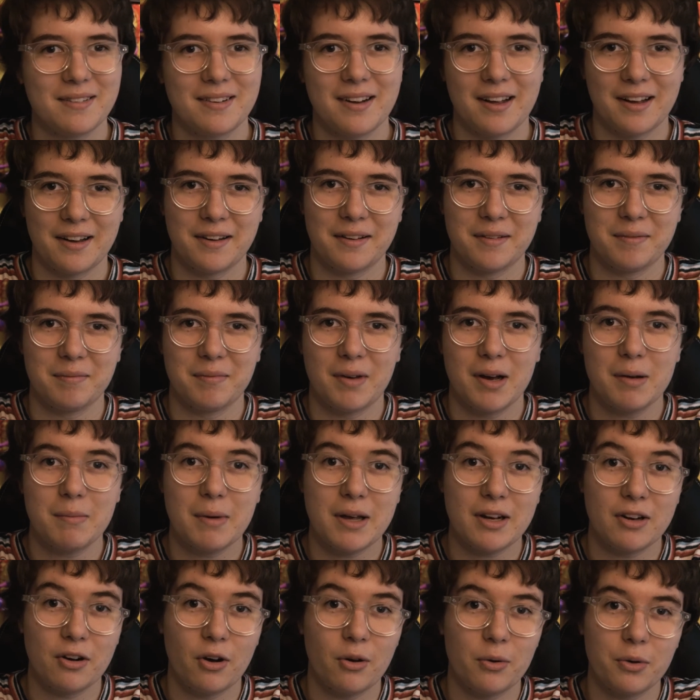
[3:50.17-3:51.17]
I
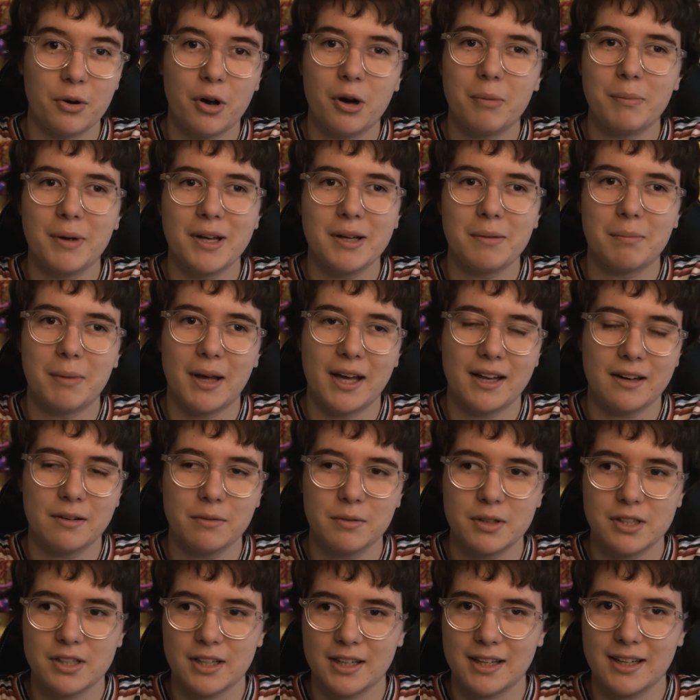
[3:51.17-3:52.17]
made a whole comic about it,
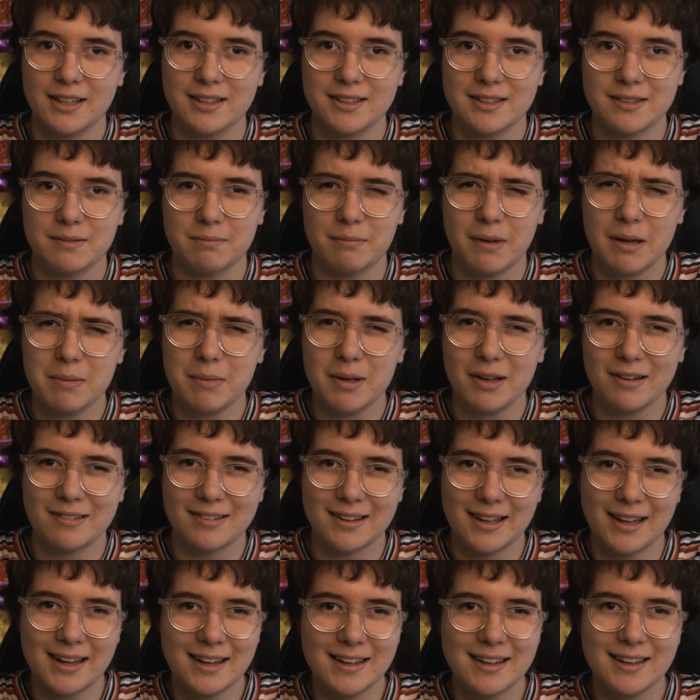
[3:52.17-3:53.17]
which I guess maybe I'll
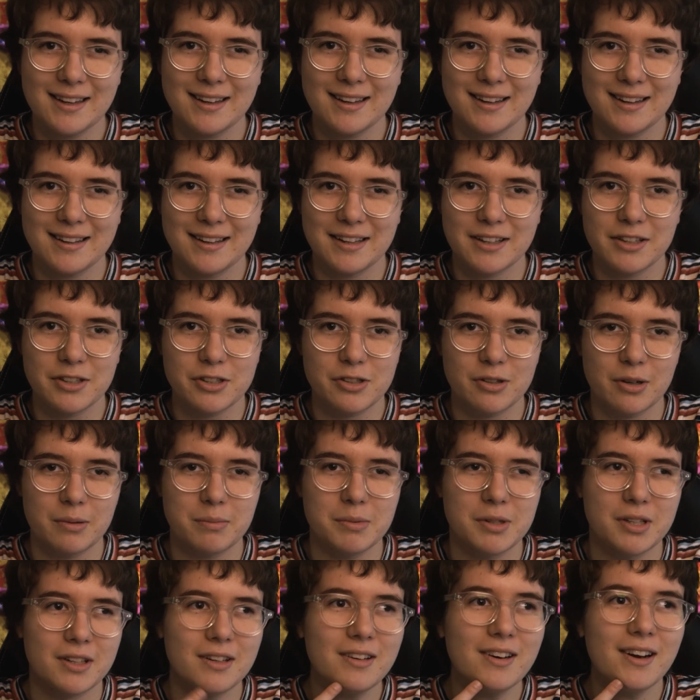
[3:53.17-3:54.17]
link in the
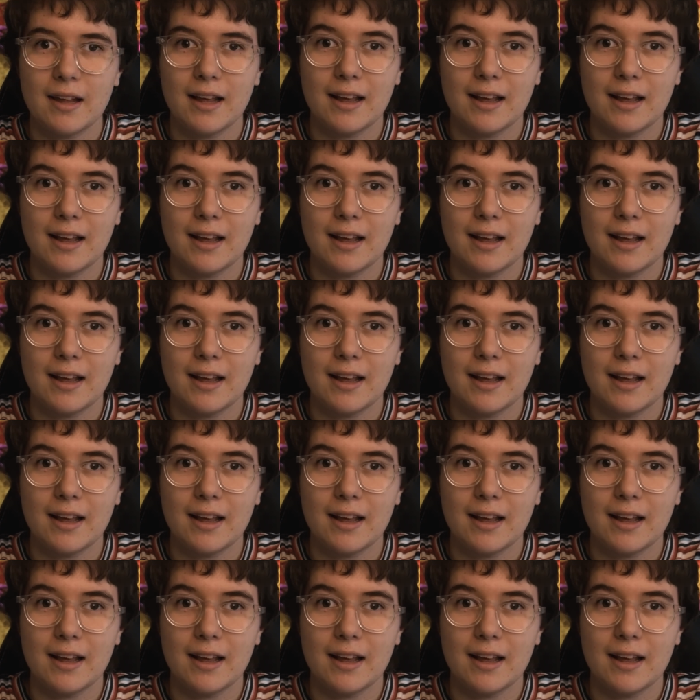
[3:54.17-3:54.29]
description.